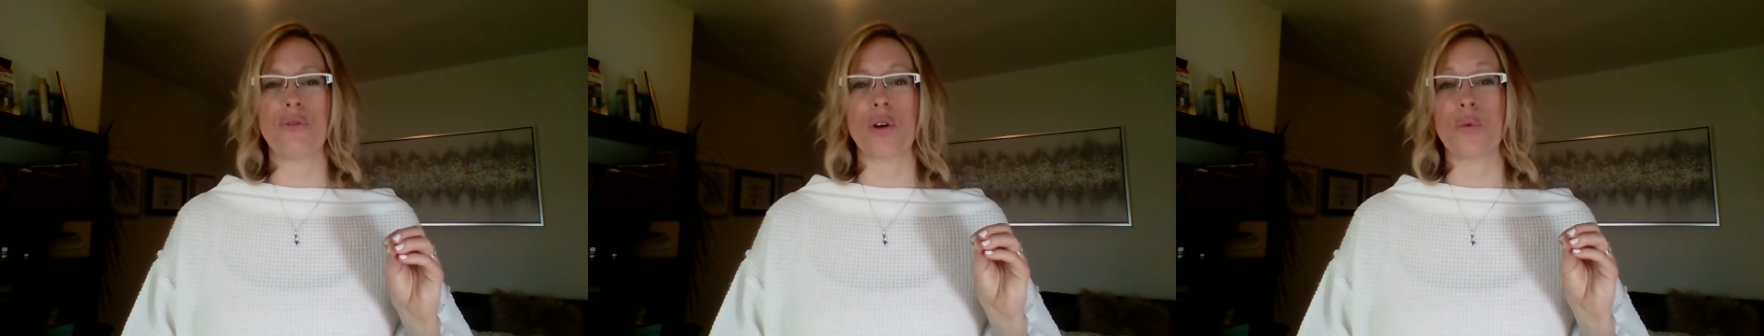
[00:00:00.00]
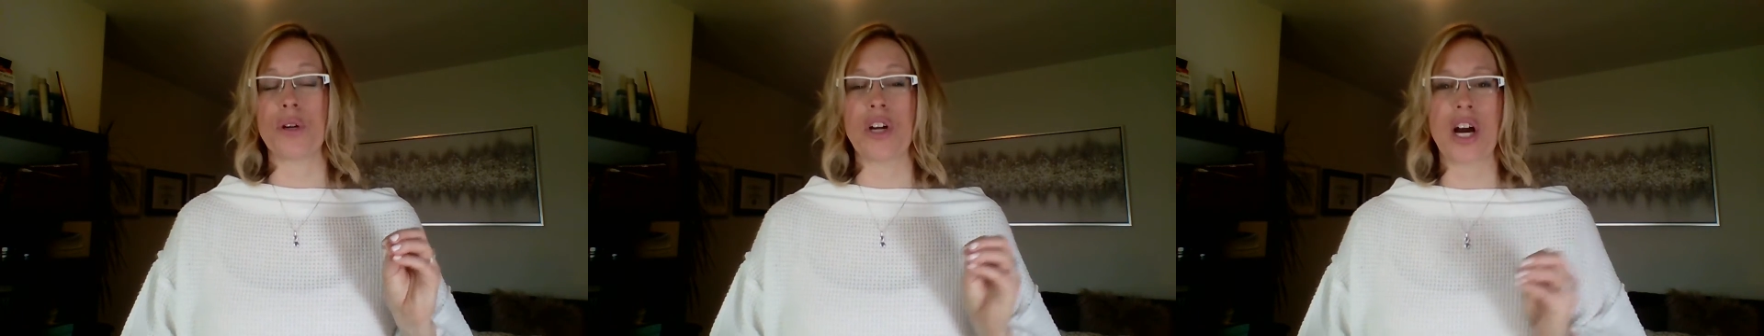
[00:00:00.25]

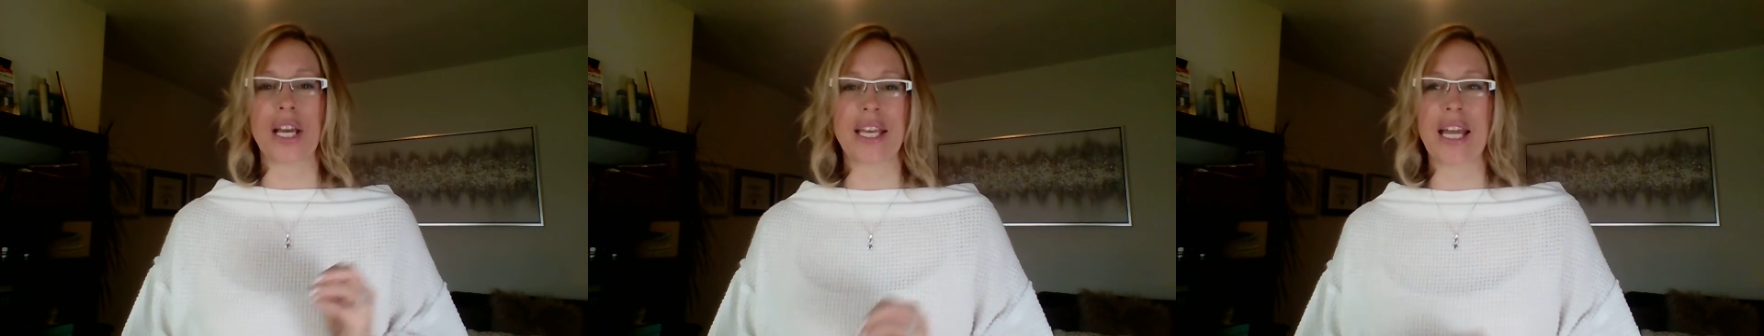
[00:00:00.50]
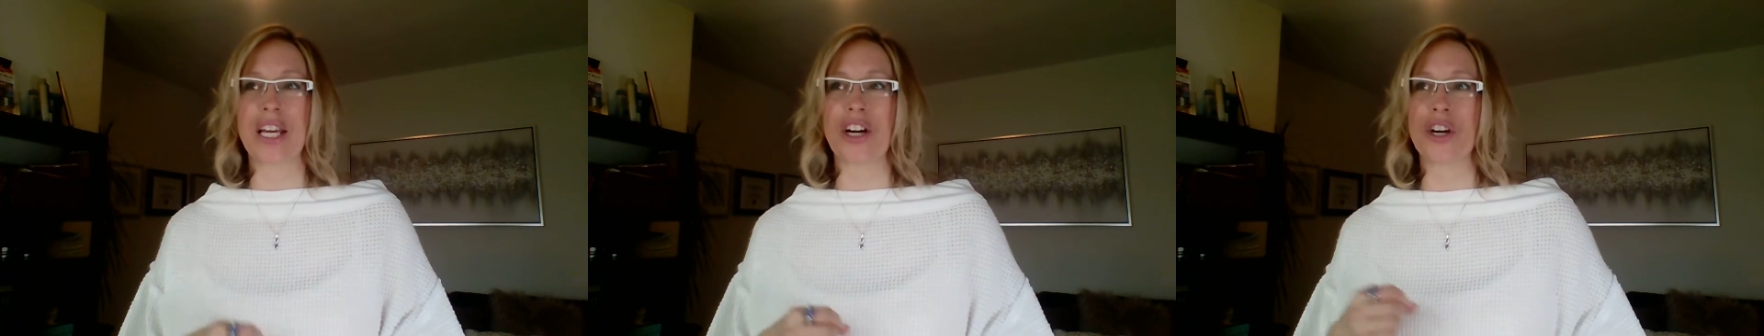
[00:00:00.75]
or we're not
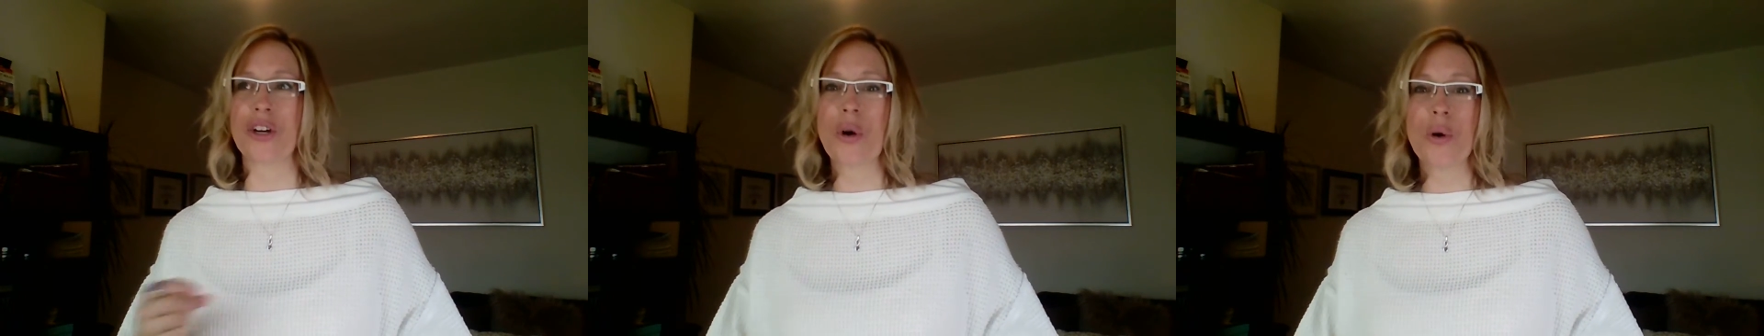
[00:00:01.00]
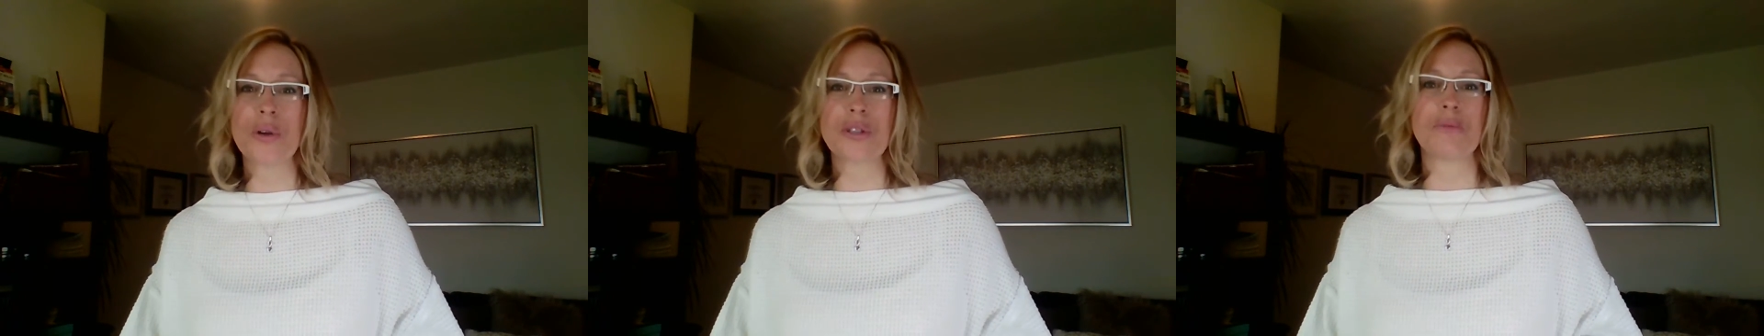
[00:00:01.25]
getting our
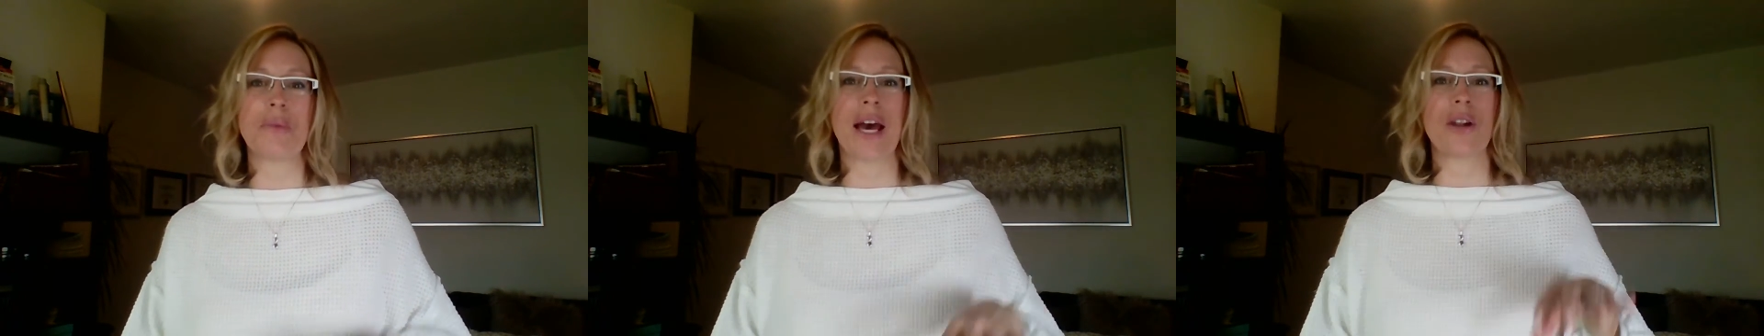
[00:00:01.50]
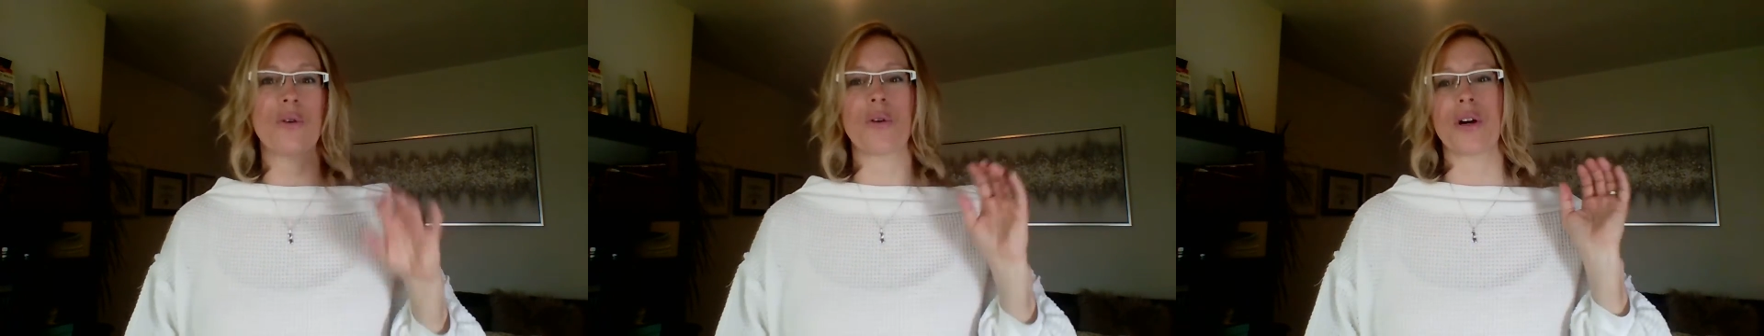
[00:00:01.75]
goals
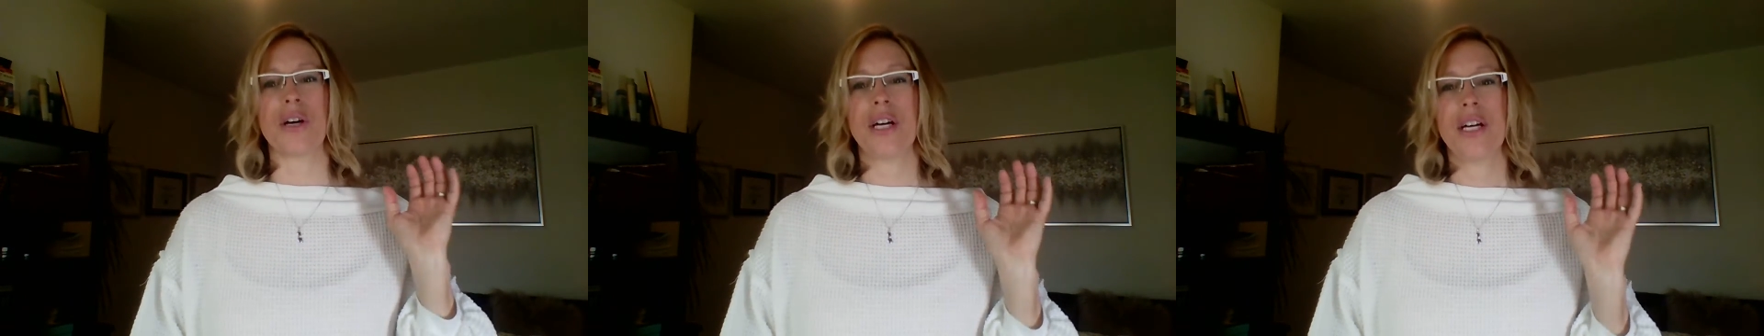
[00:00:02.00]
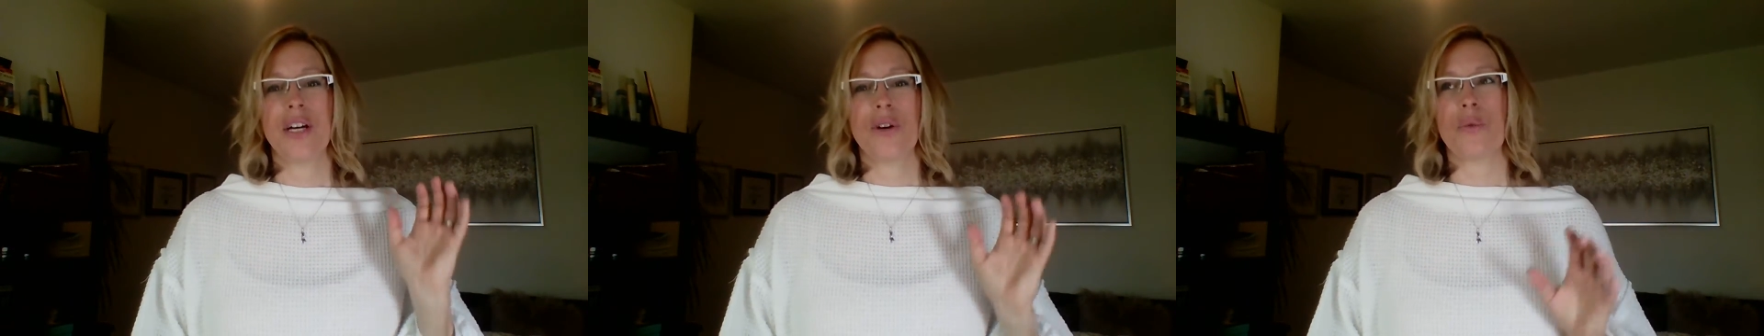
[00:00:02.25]
met, or
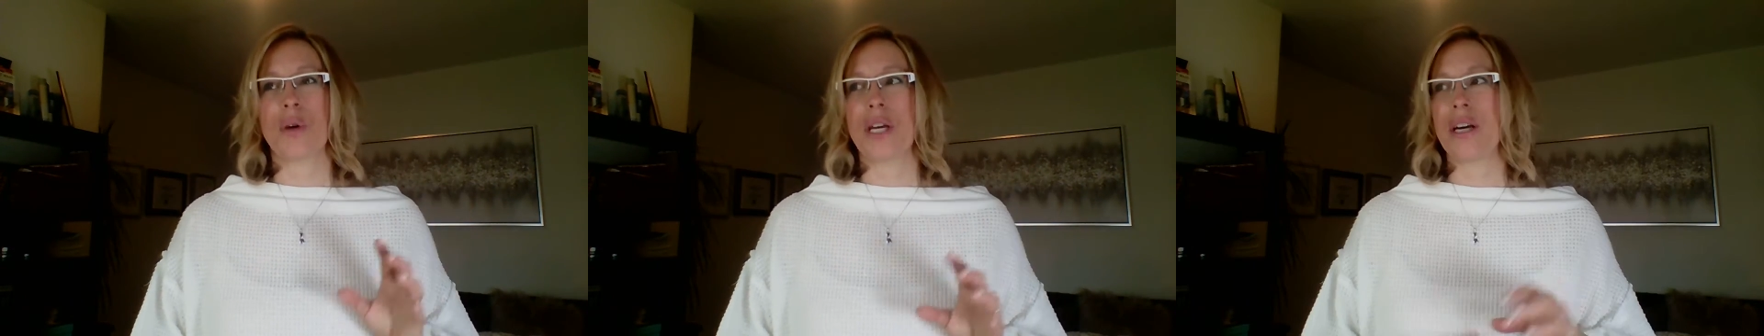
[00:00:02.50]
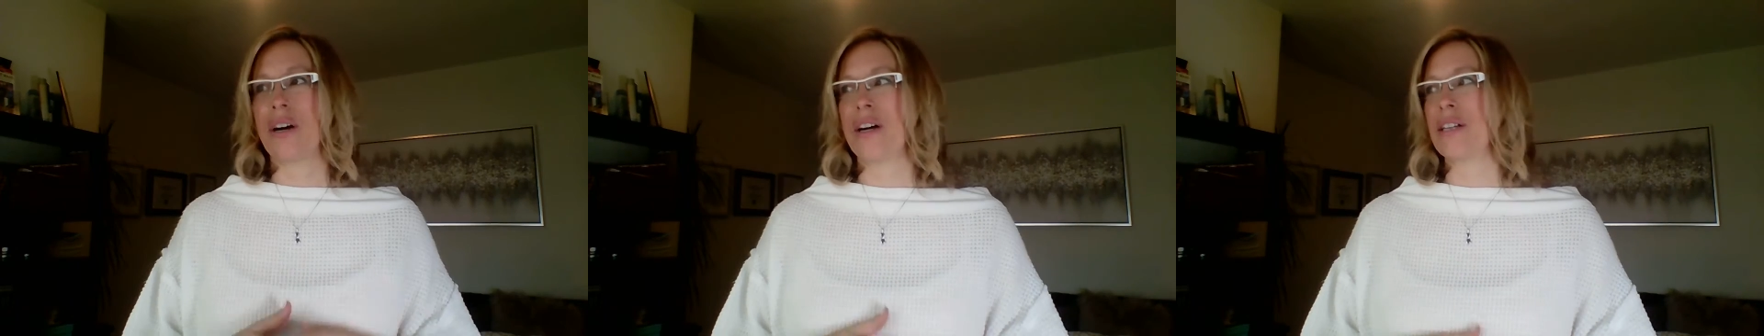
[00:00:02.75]

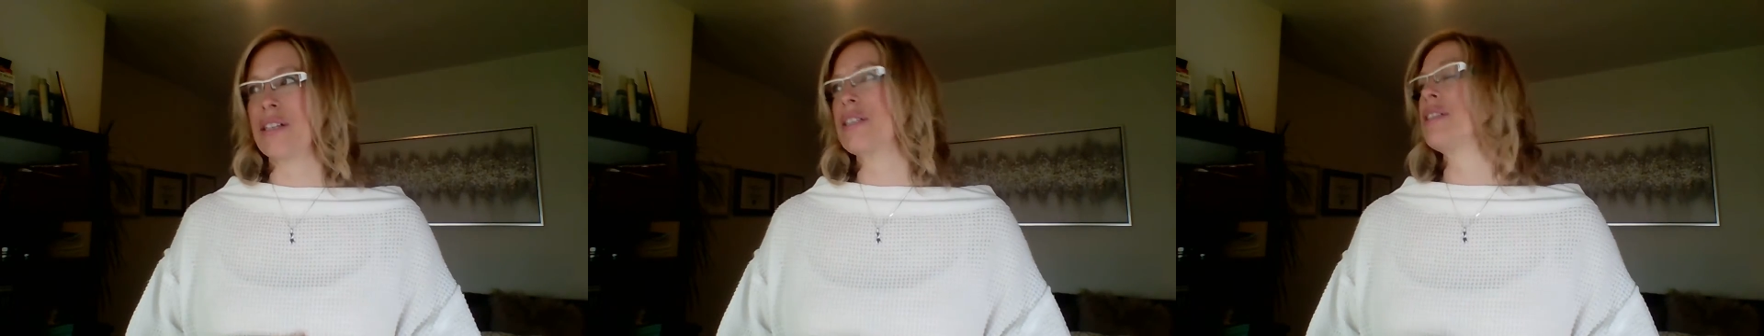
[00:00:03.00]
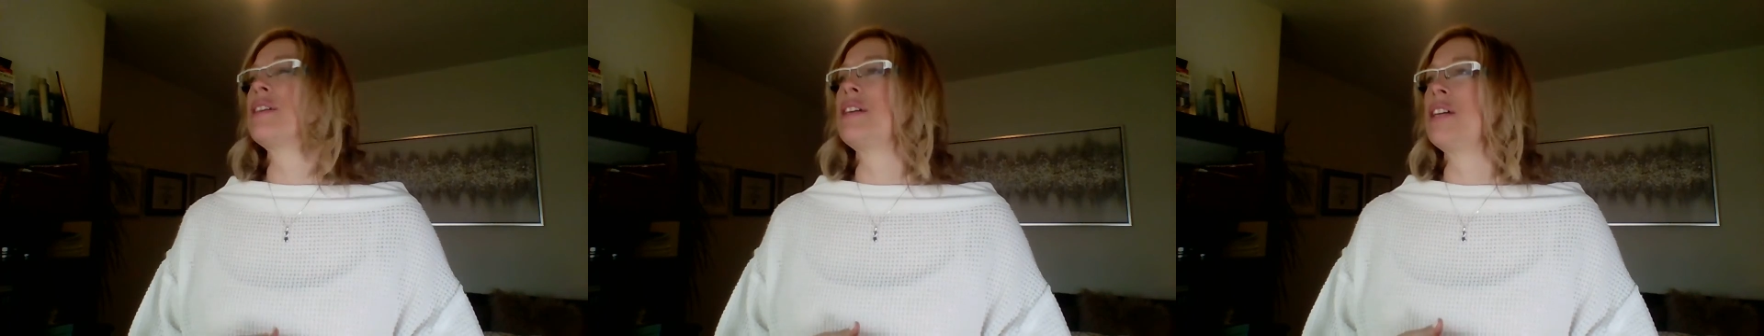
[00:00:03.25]
we
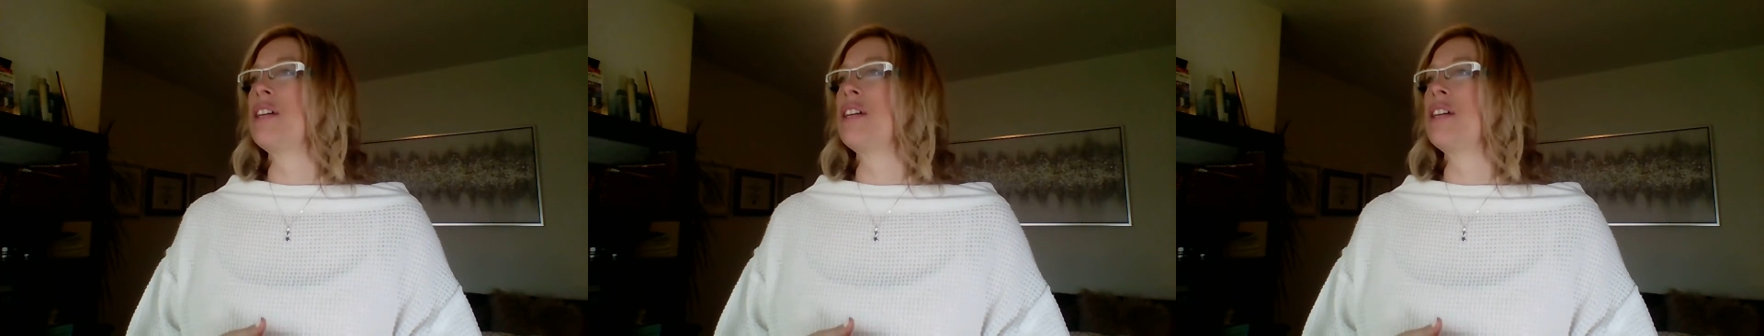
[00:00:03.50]
aren't,